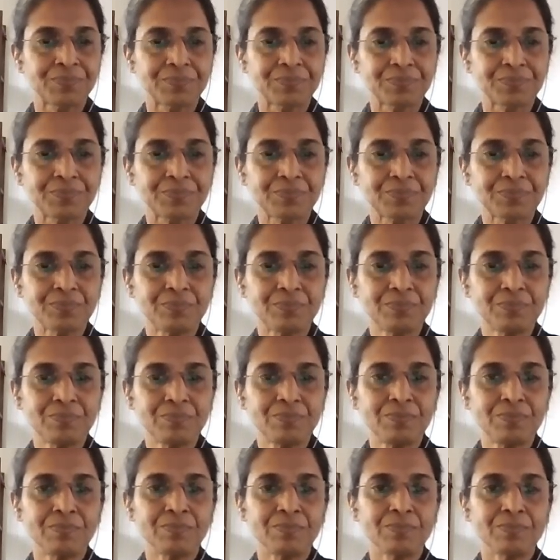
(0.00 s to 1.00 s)

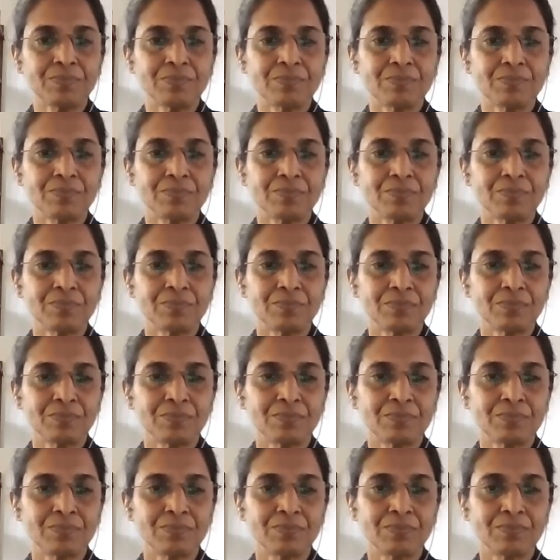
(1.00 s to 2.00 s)

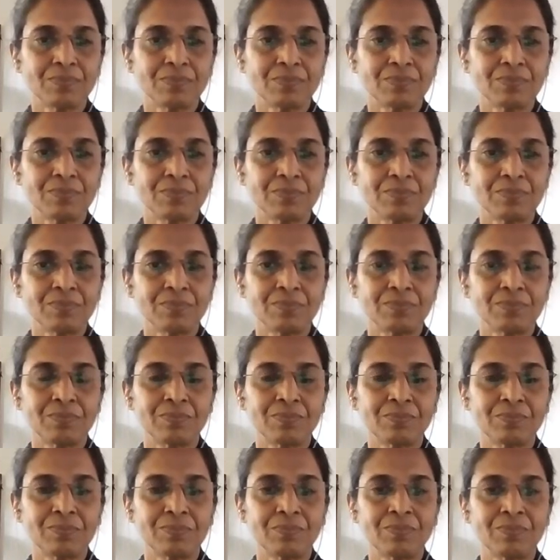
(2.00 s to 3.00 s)

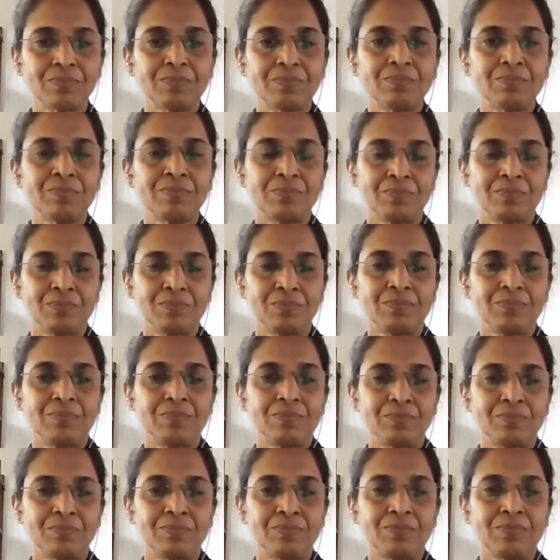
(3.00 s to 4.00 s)

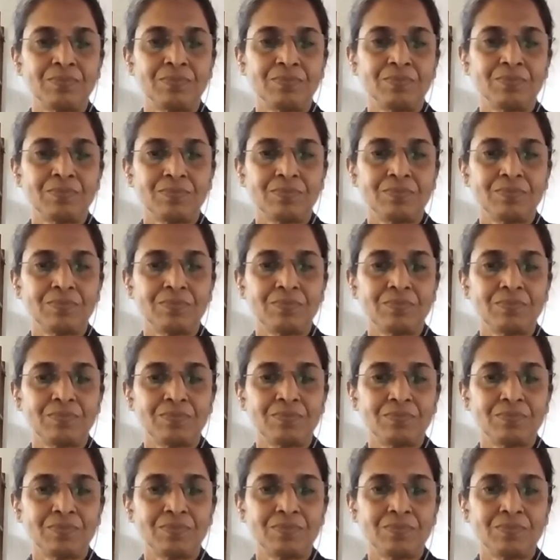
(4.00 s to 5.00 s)

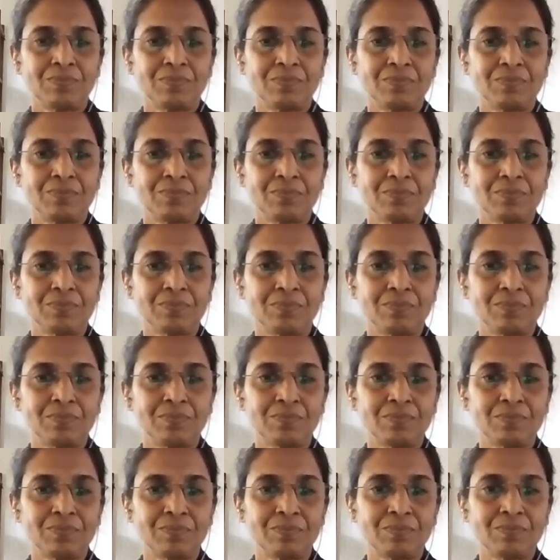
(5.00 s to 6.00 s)

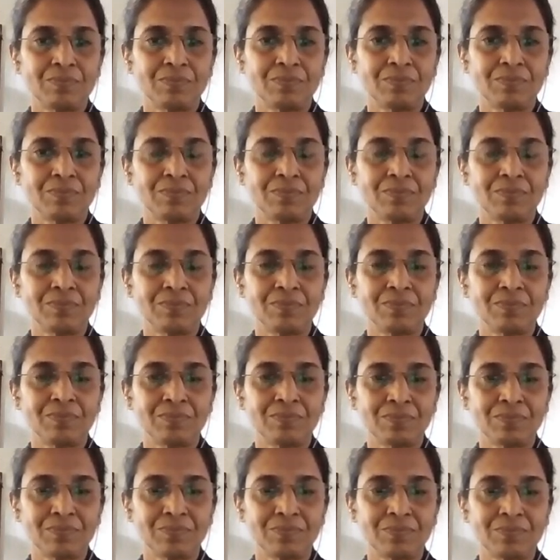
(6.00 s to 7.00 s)

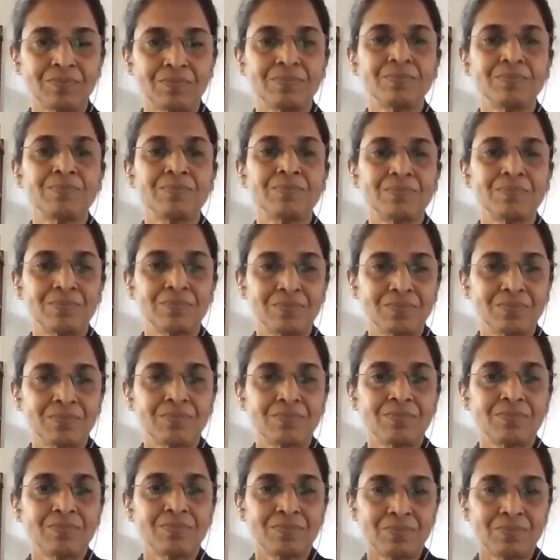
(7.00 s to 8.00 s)
[no speech]